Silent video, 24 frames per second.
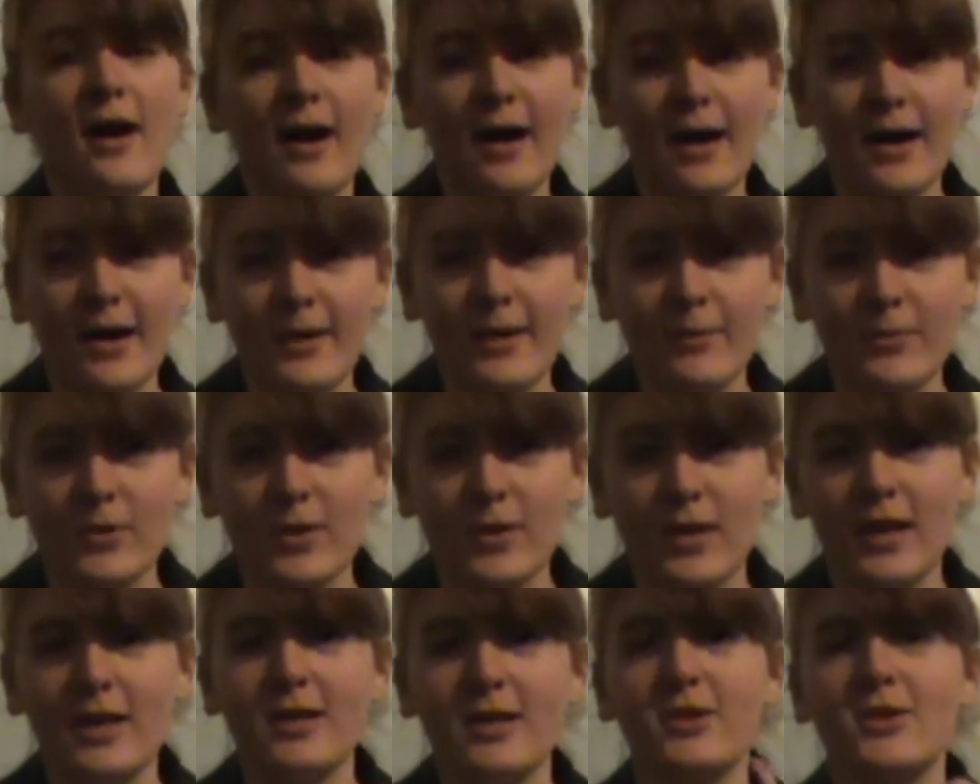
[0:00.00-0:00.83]
I will
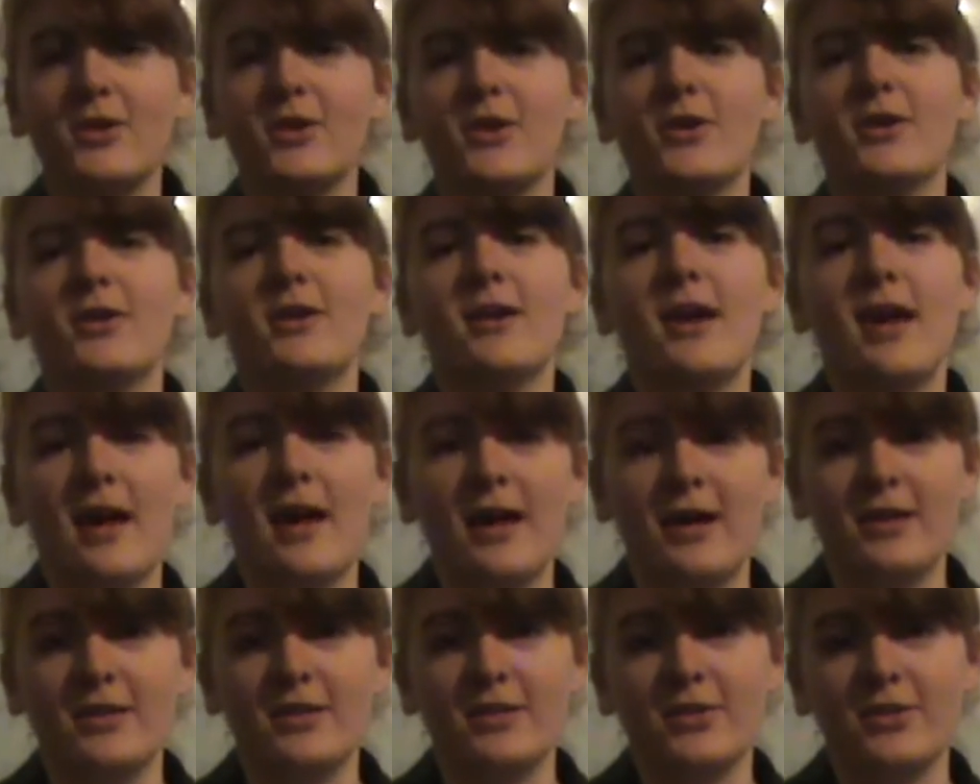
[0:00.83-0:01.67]
let you know
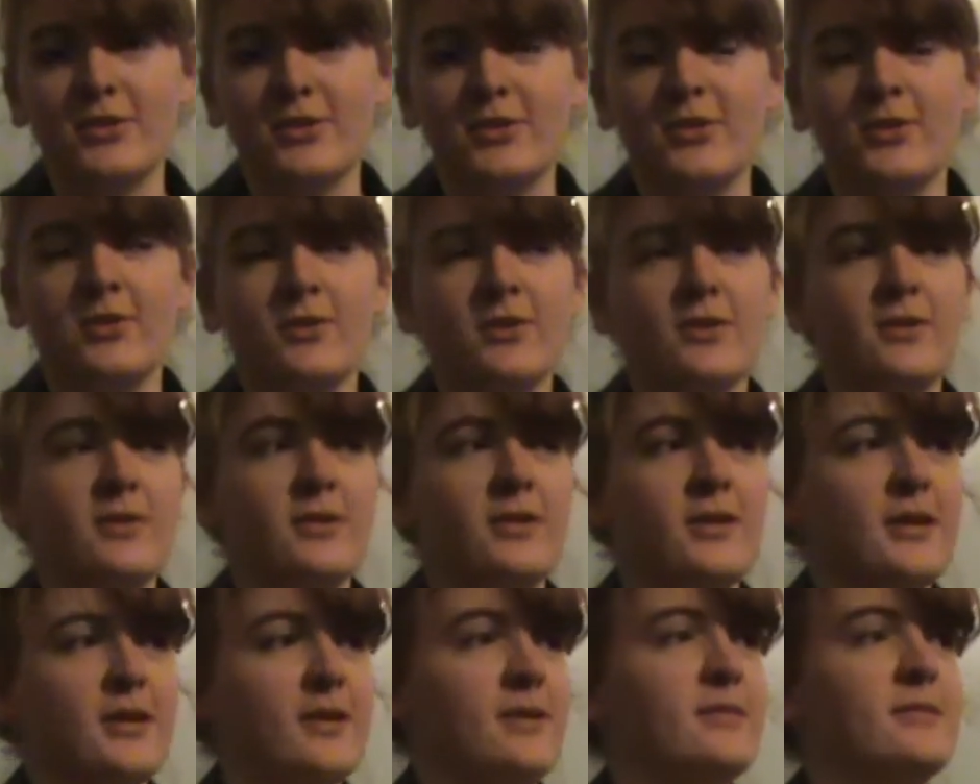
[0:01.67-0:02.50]
and you
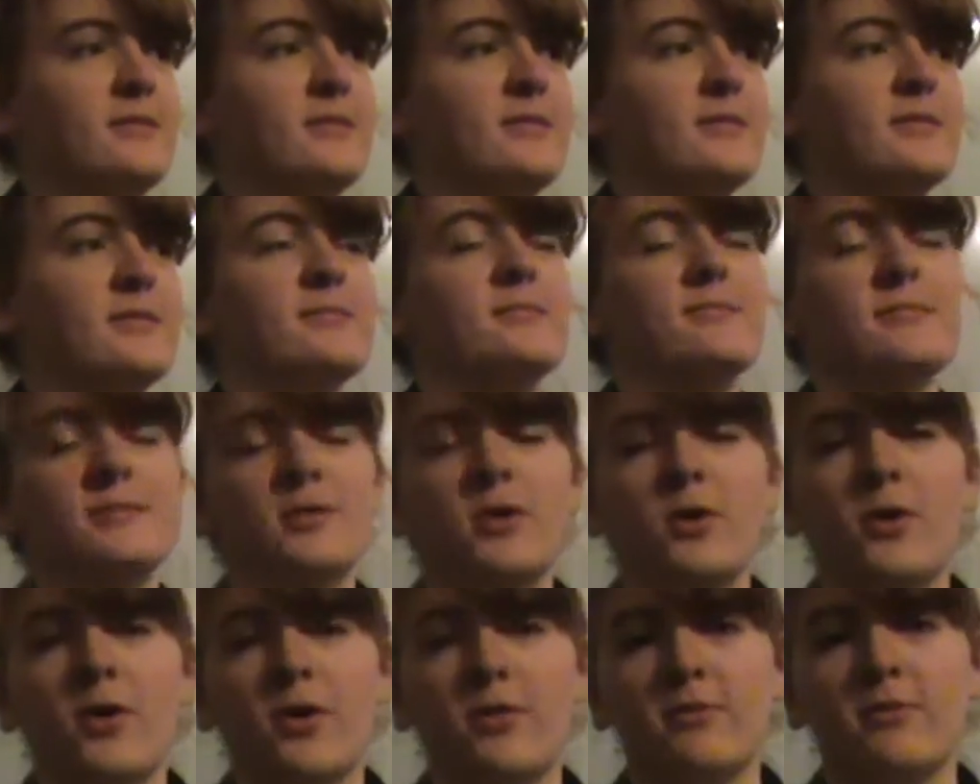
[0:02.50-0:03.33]
can
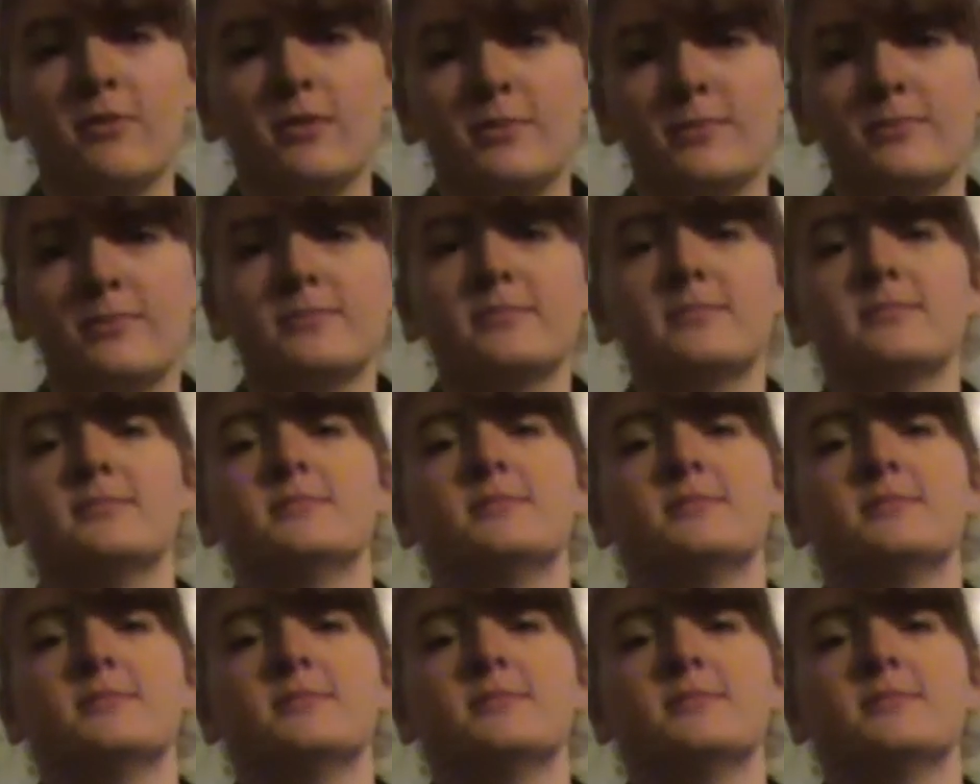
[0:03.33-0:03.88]
look over them.